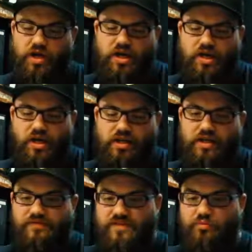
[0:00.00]
I'll
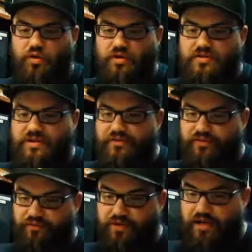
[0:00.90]
have Sin Prodder deal
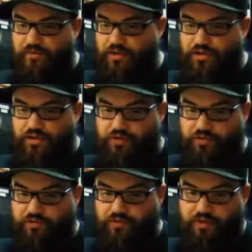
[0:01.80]
3 damage
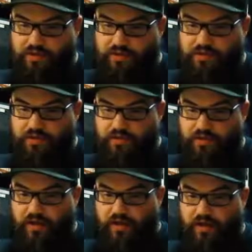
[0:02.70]
to
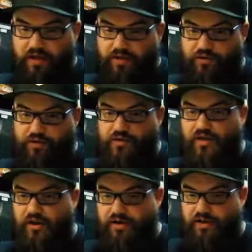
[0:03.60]
your
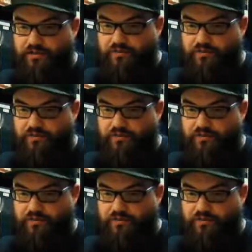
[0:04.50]
Golgari Guild